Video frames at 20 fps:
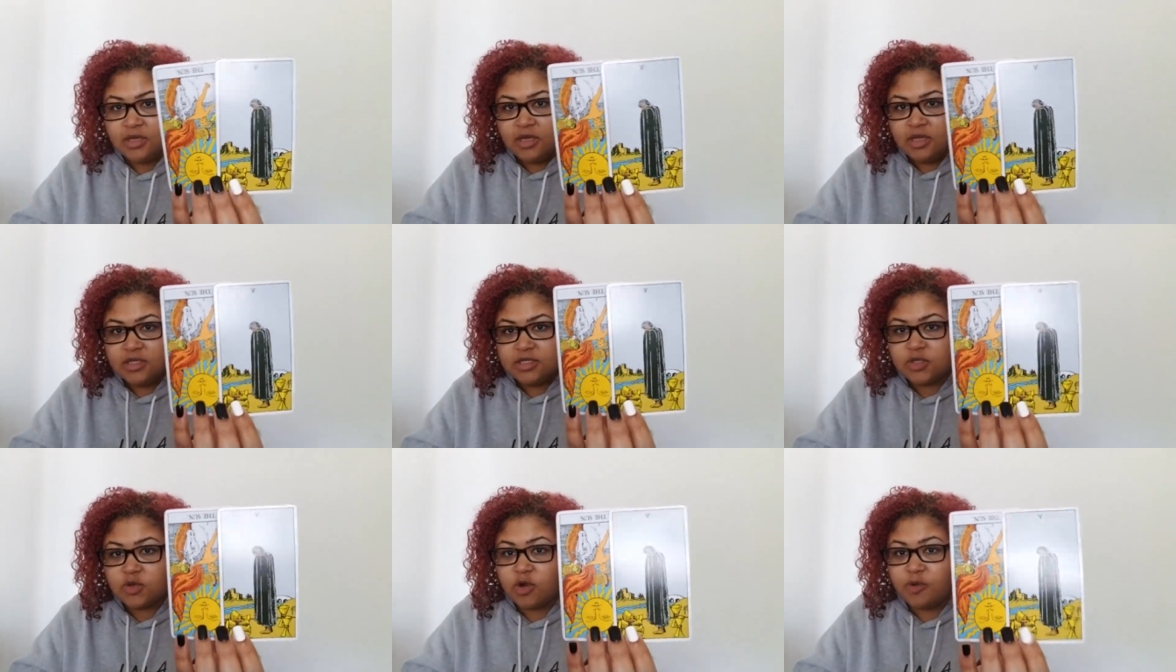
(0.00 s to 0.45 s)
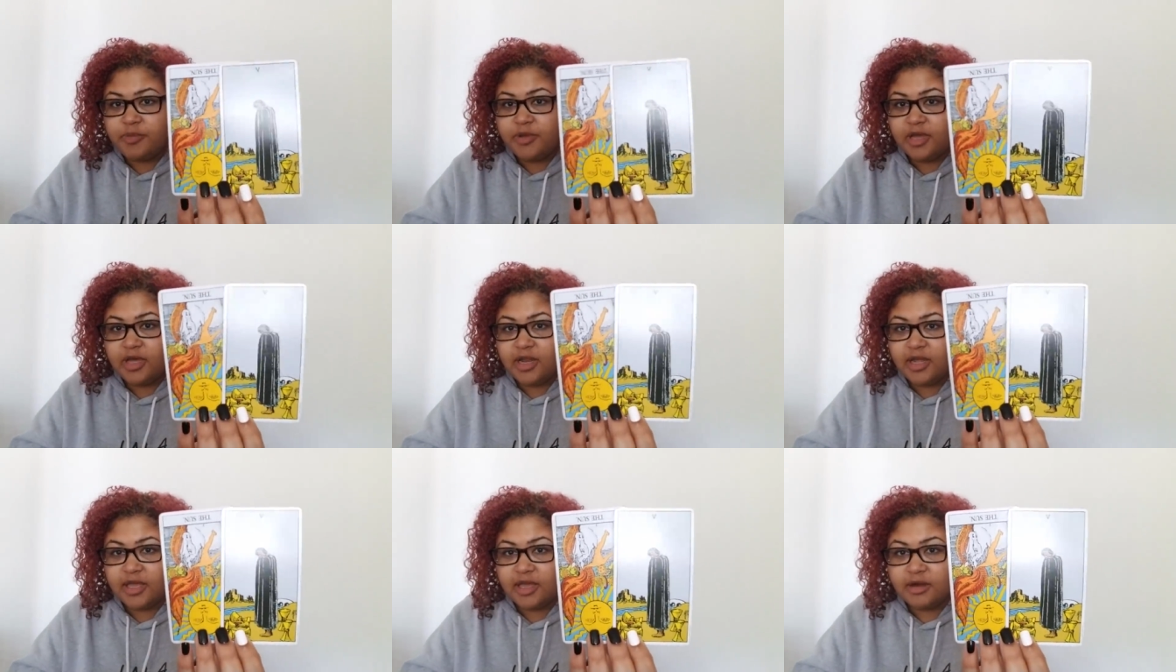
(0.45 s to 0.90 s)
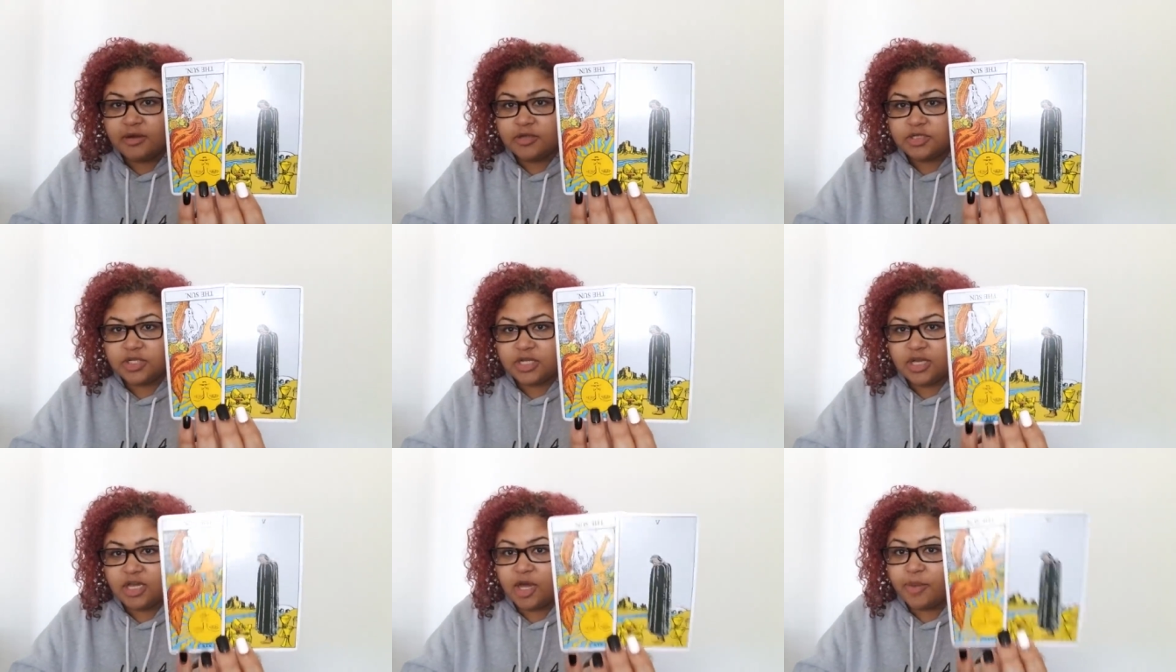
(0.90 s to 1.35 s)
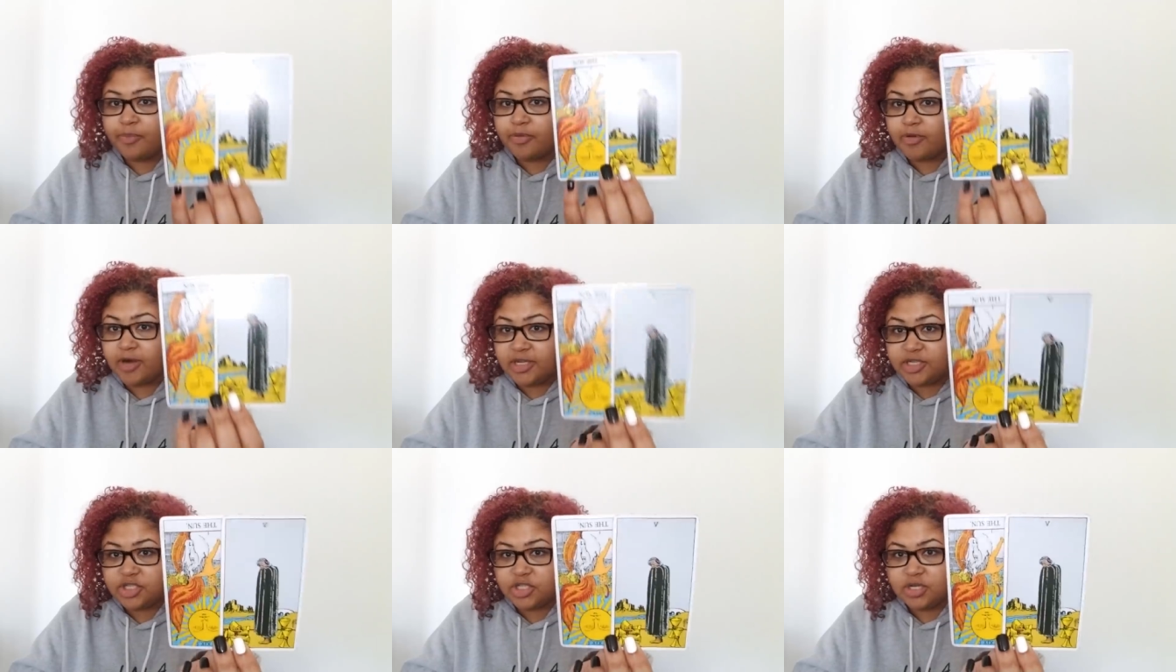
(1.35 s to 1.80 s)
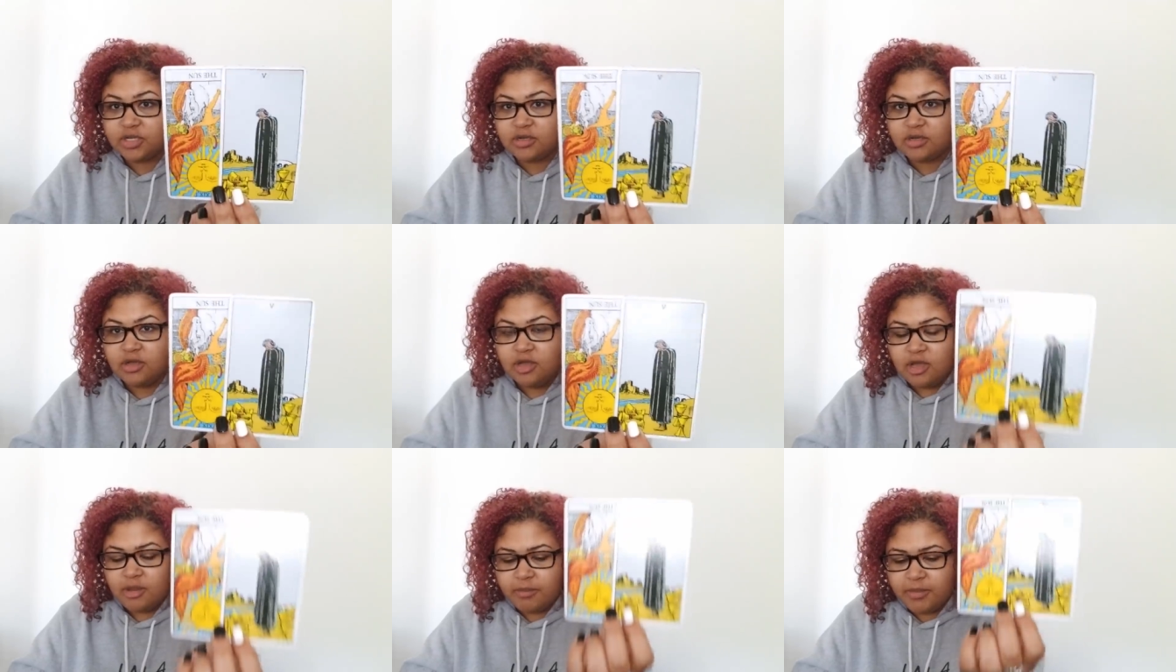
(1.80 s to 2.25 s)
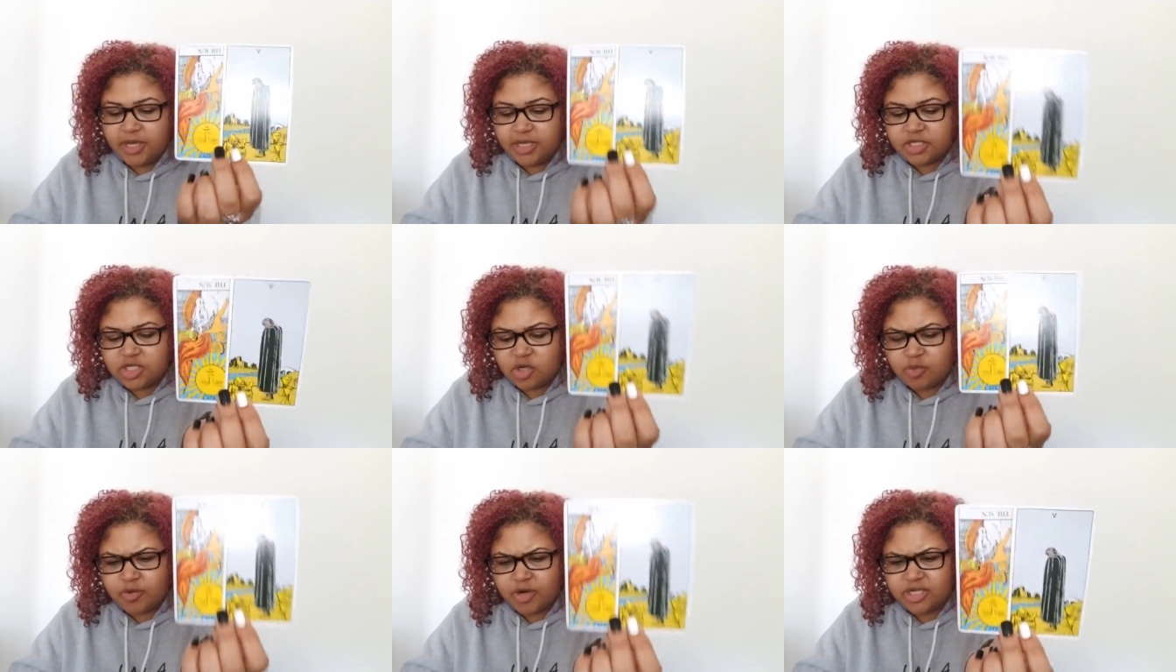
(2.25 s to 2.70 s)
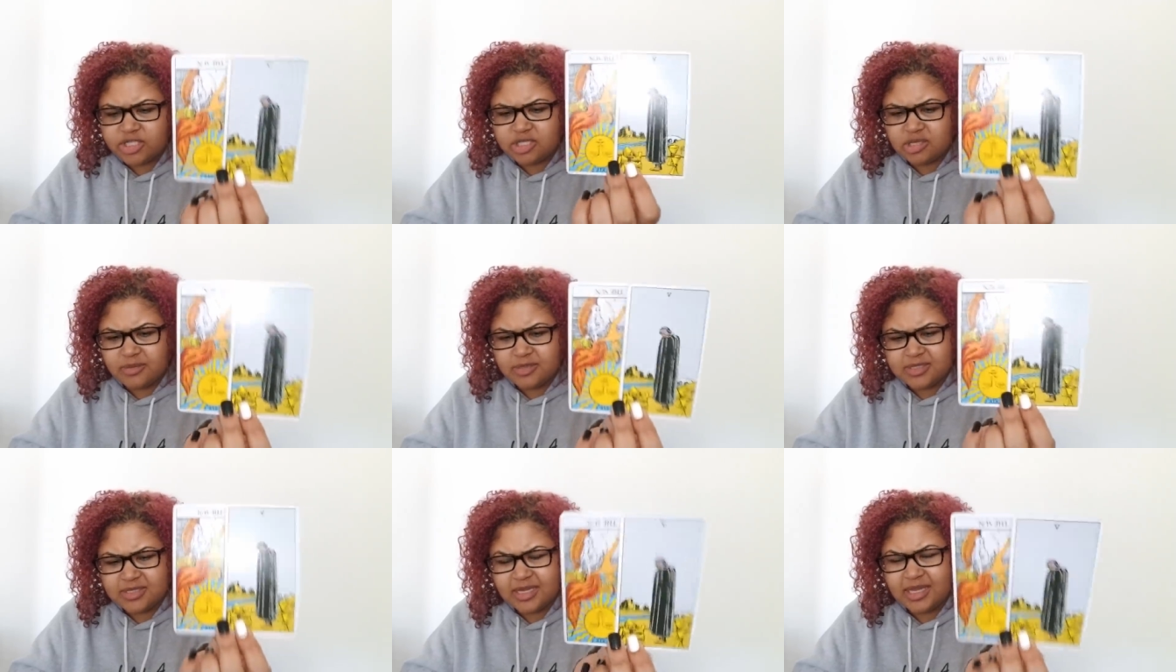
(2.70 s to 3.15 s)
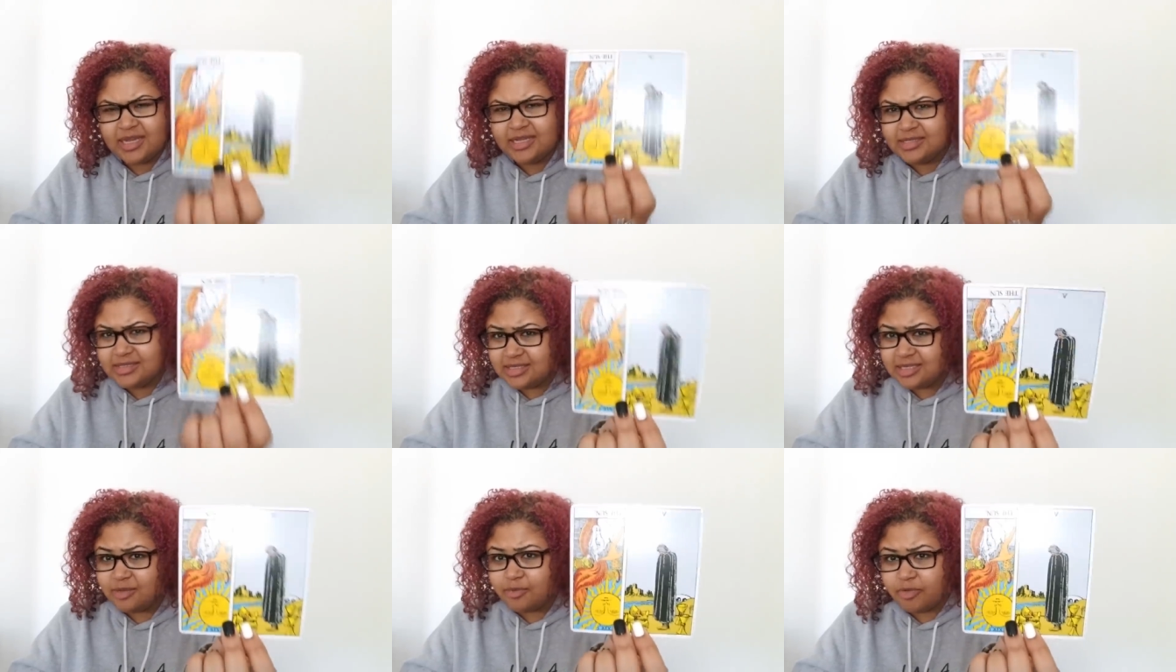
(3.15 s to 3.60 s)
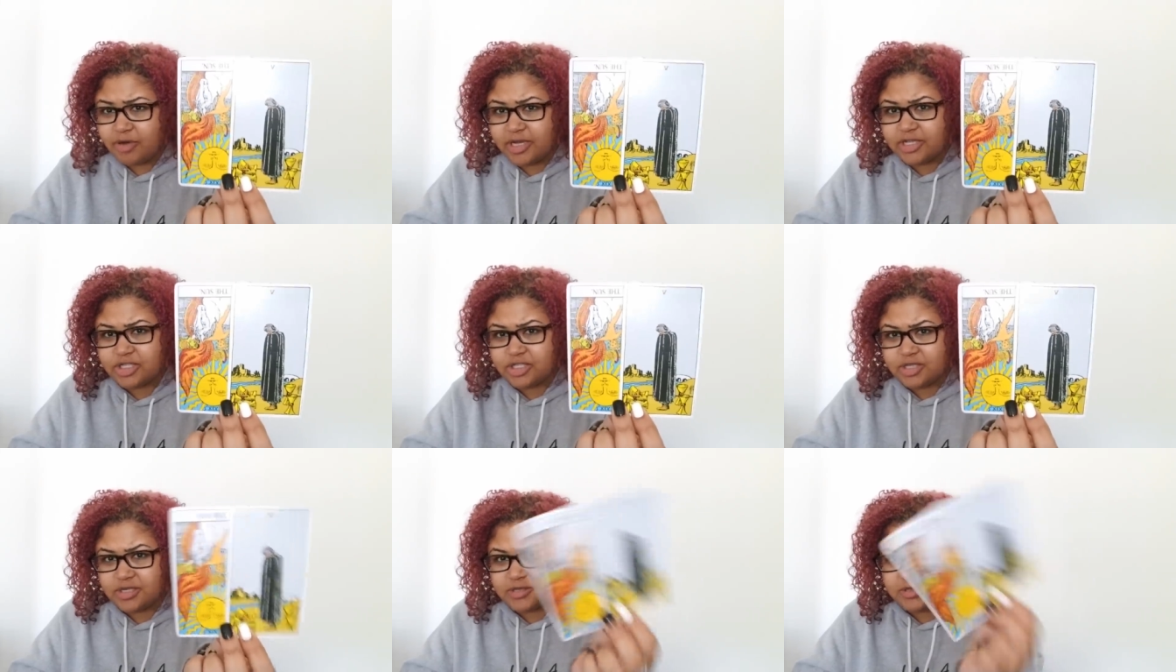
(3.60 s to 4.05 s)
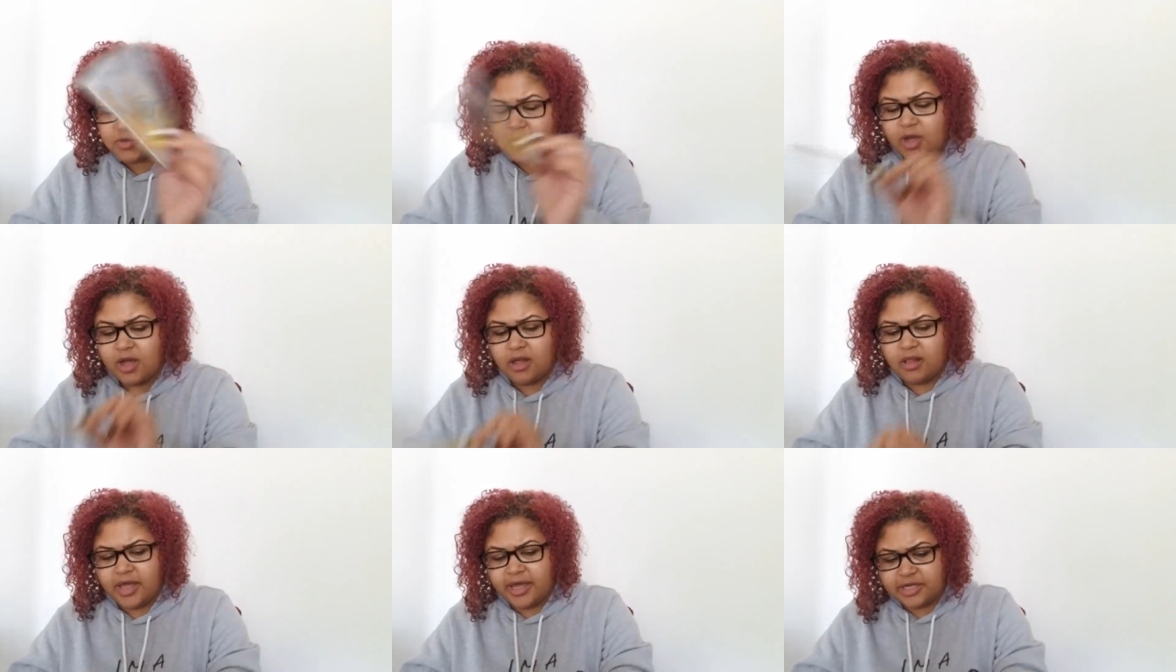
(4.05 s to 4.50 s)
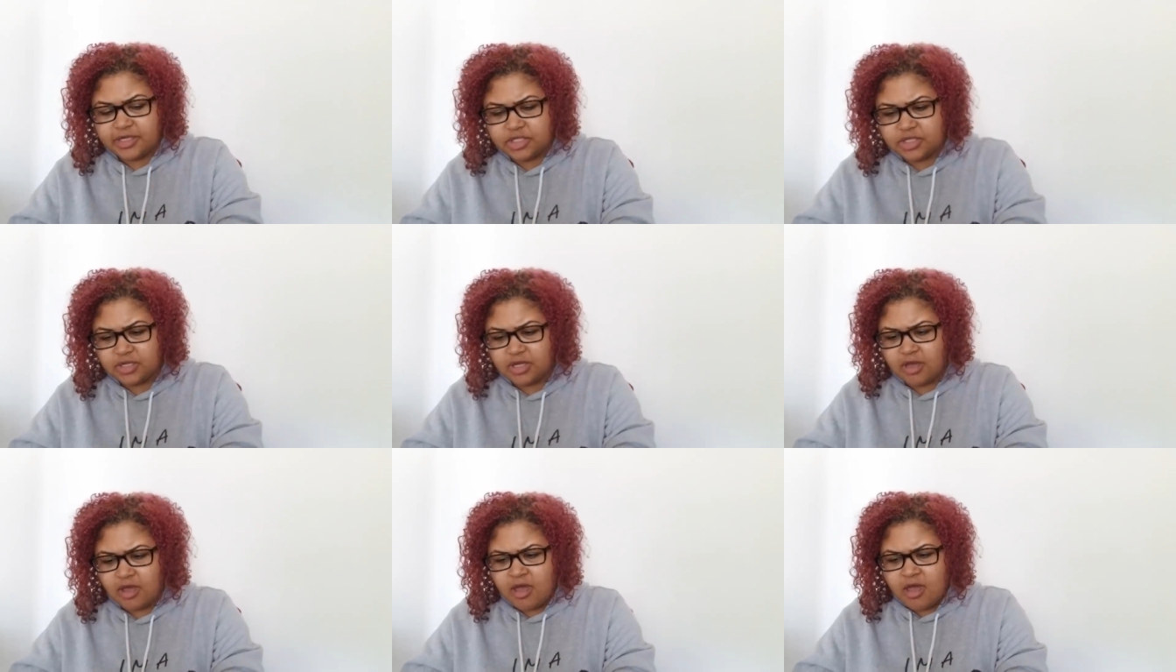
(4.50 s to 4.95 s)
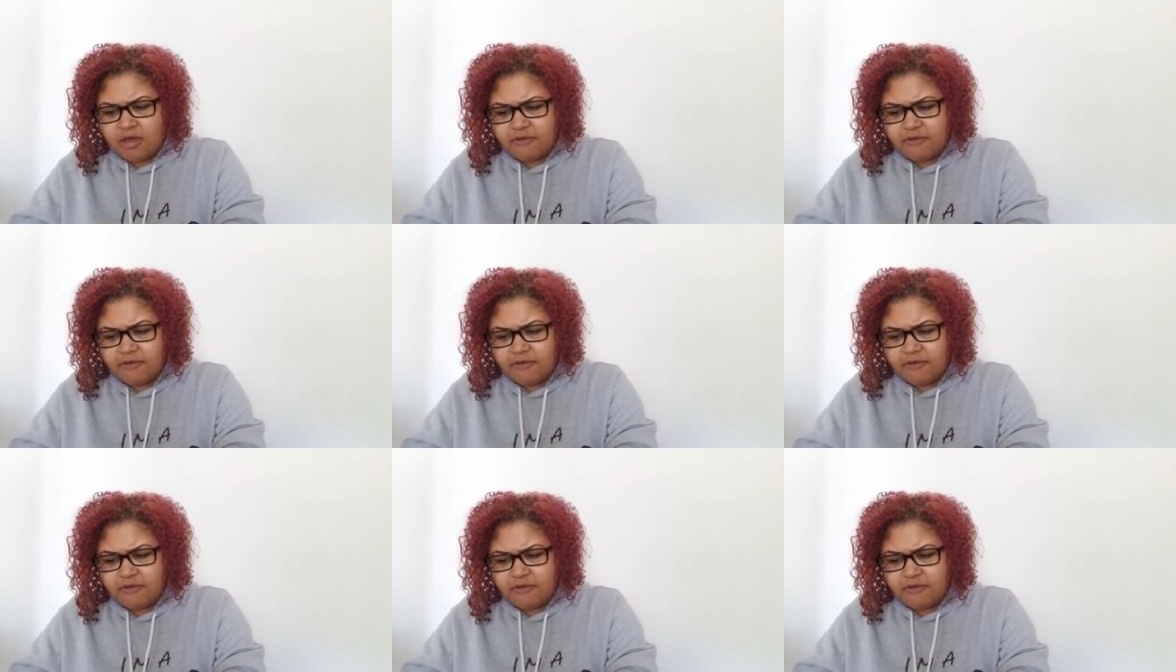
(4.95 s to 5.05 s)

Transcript: Scorpionic energy, oppression, major oppression. I'm also getting depression as well, actually.